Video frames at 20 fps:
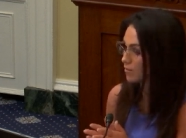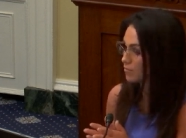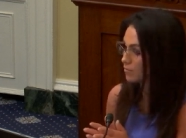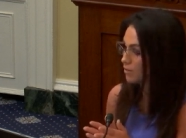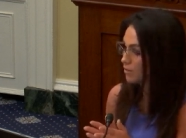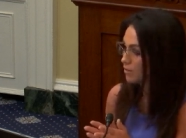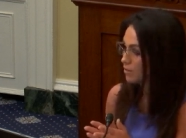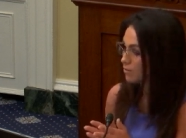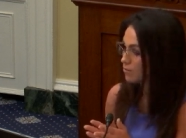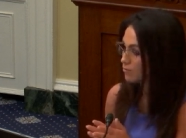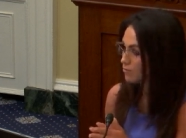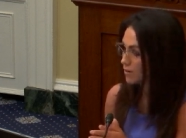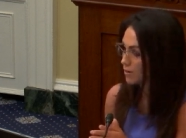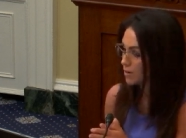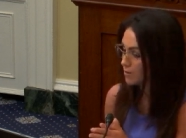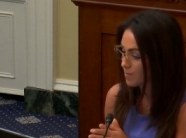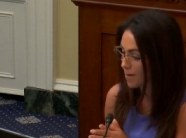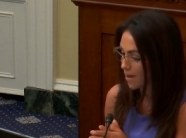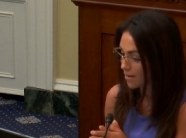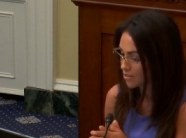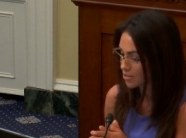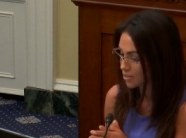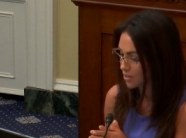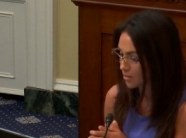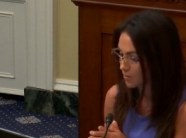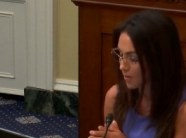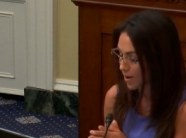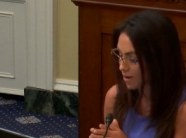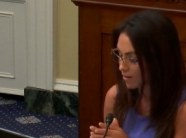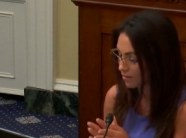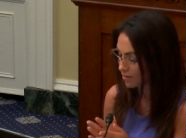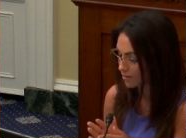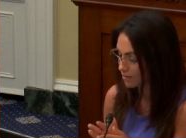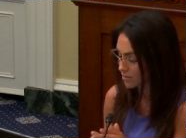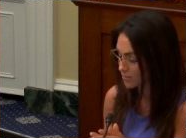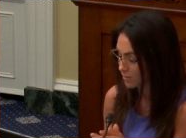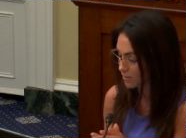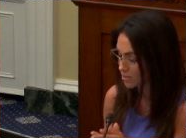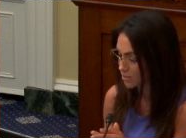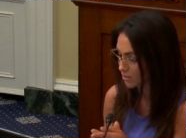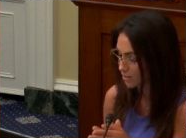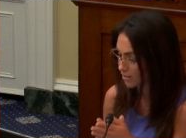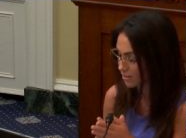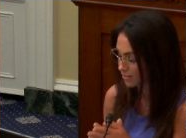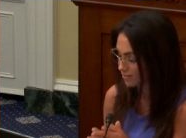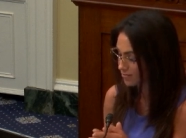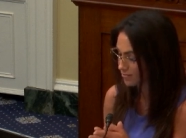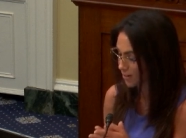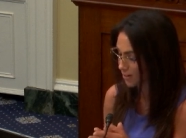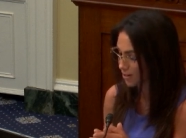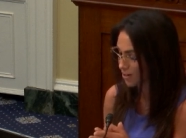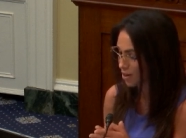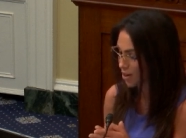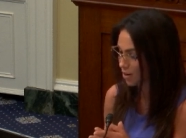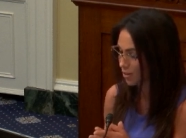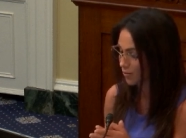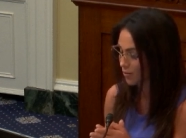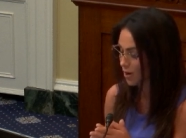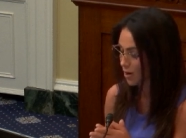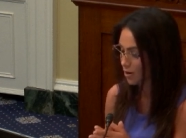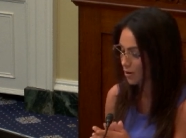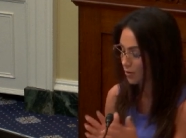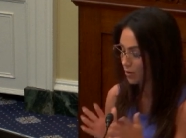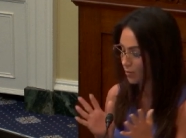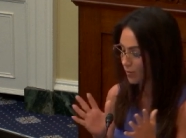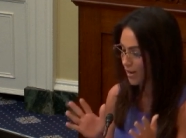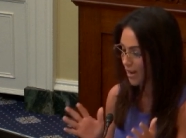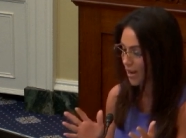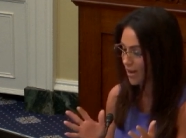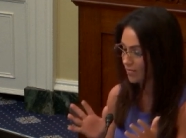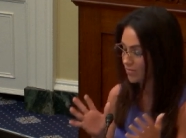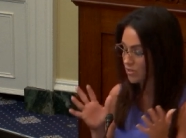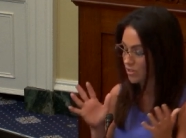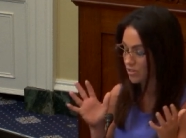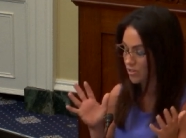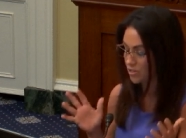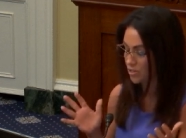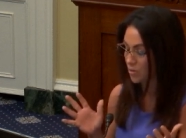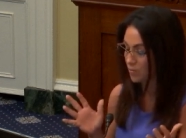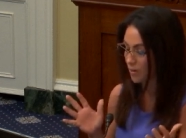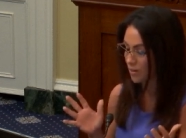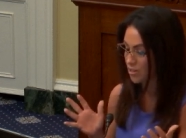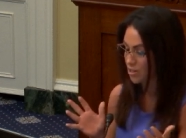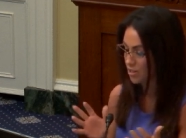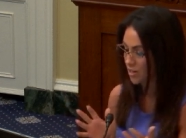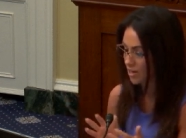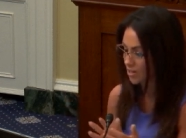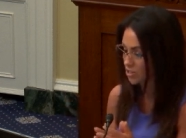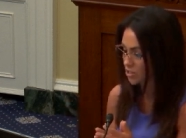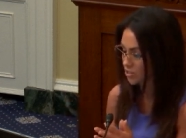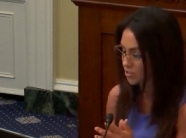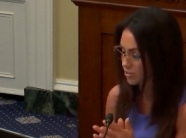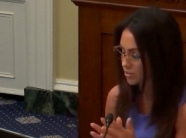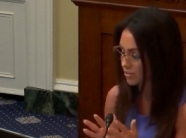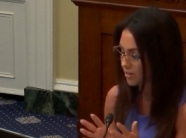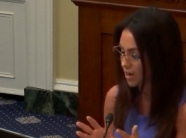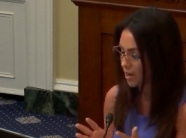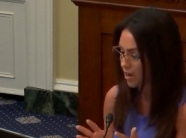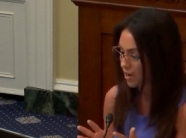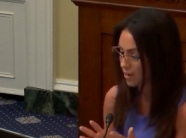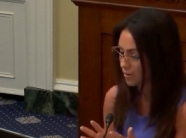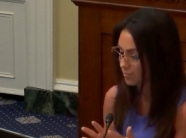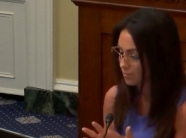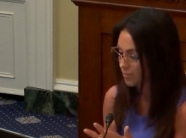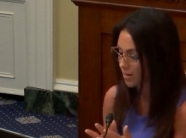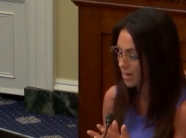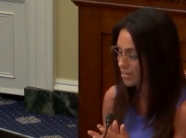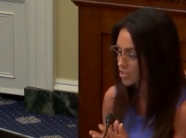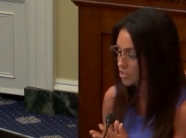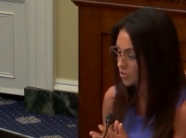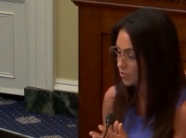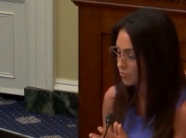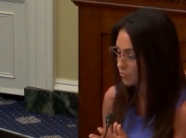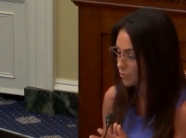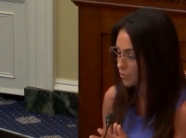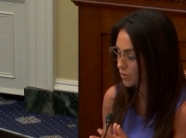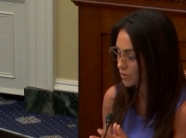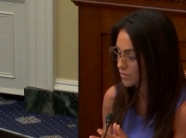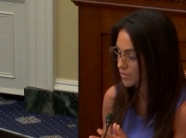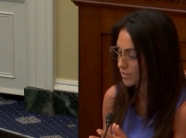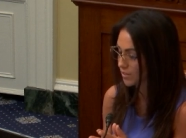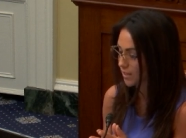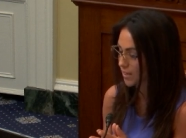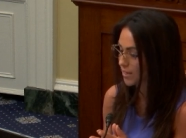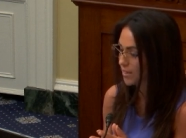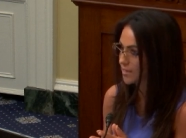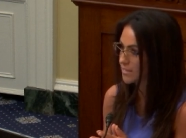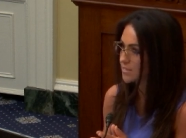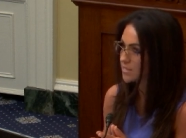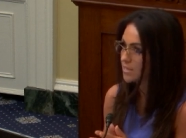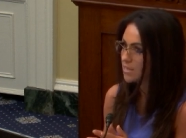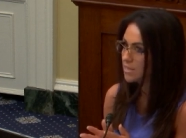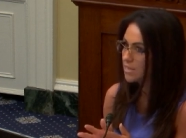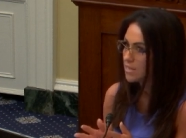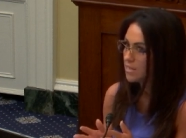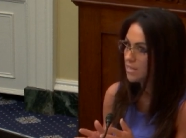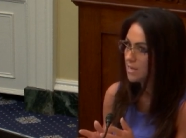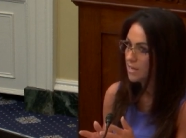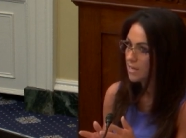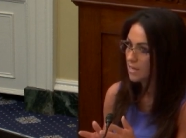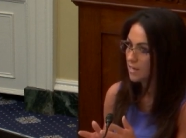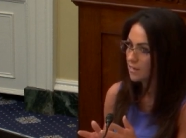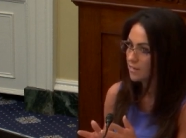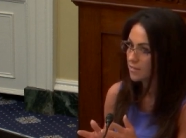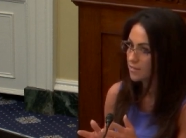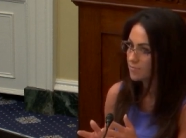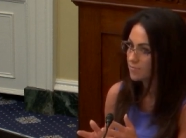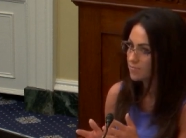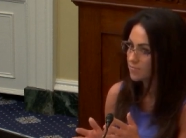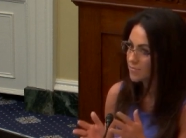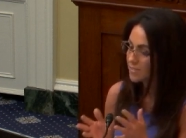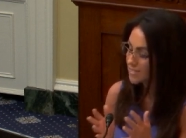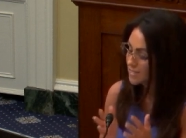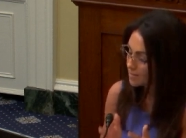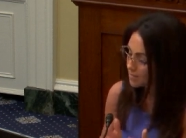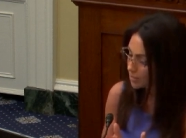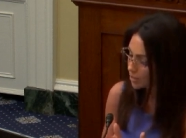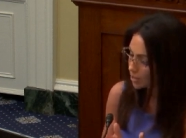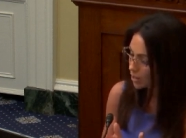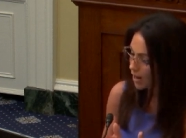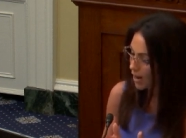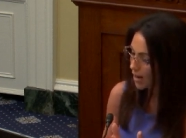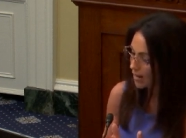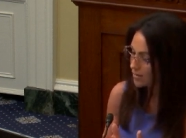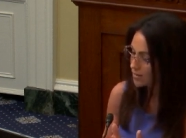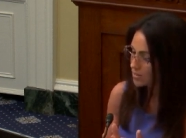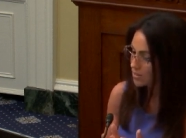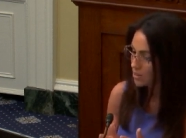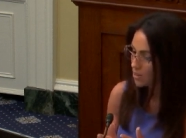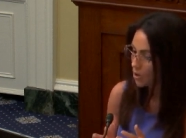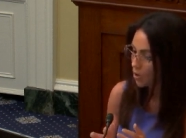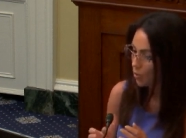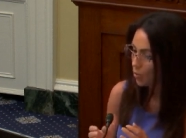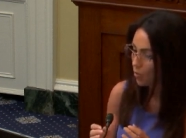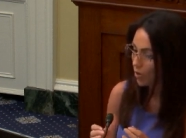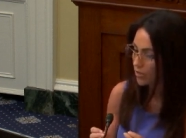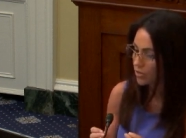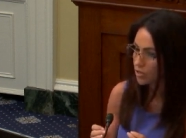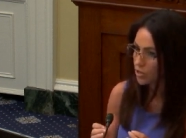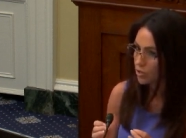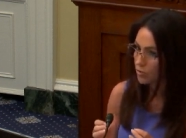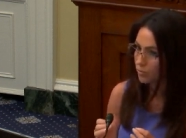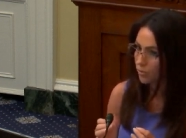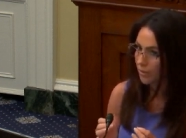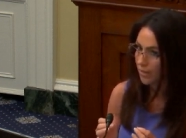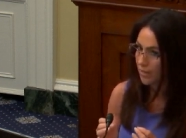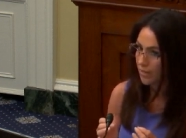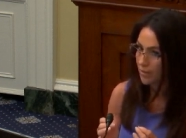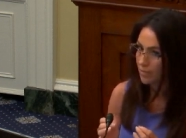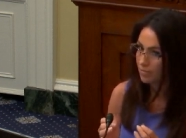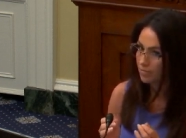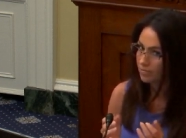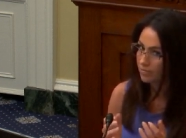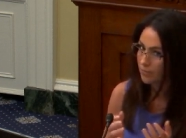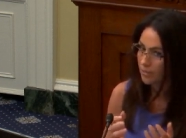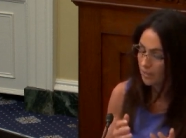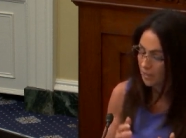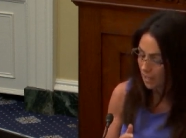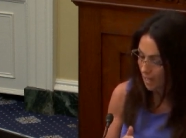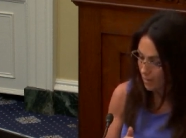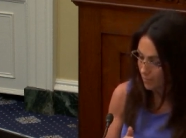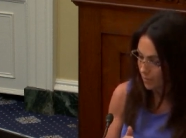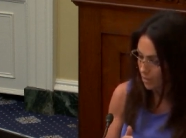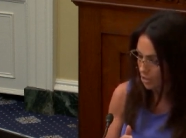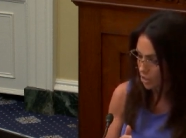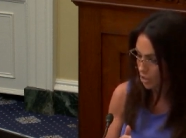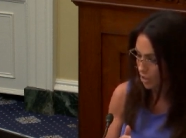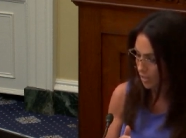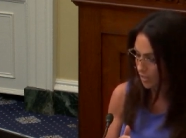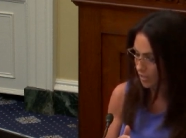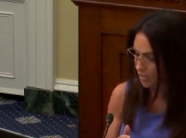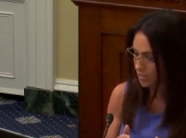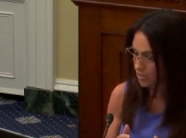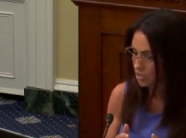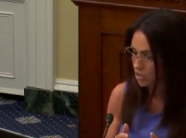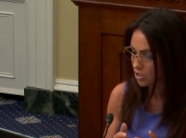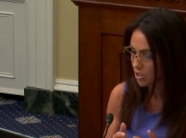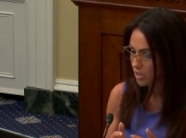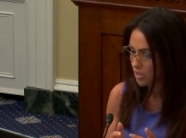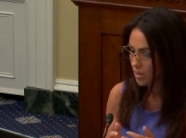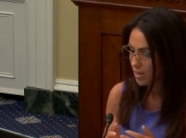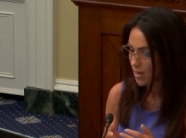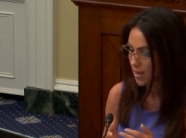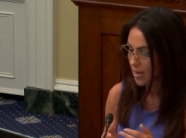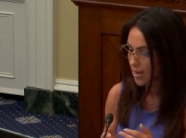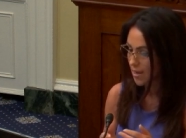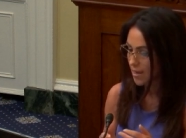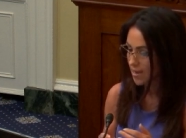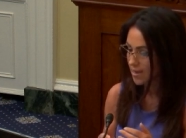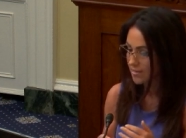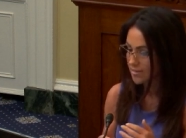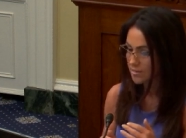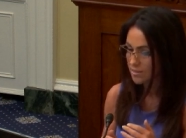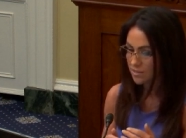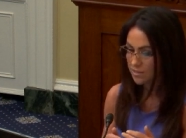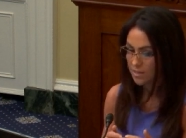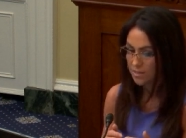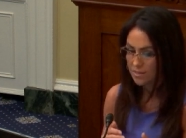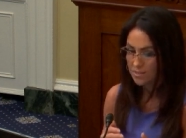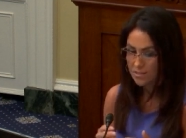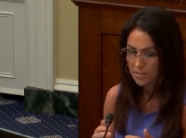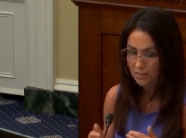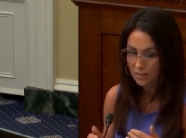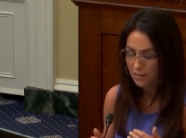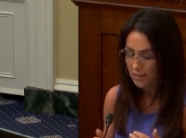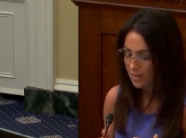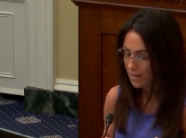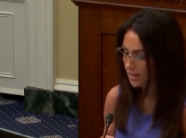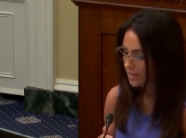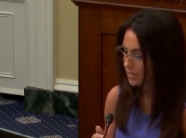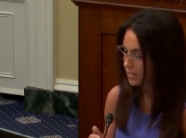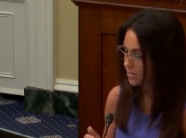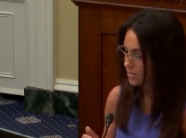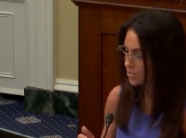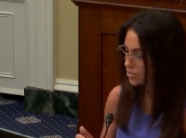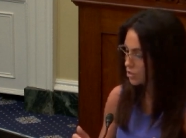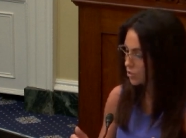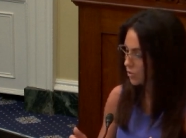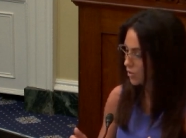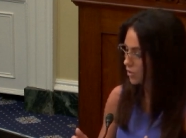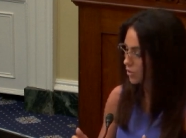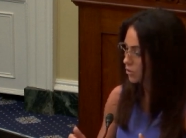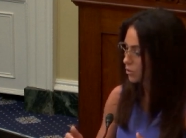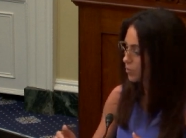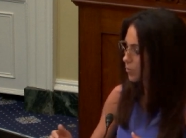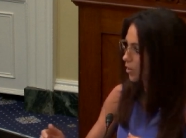I'm very passionate about, especially in Colorado, where we have just so much national forest lands. Democrats want to blame climate change, and they delay these critical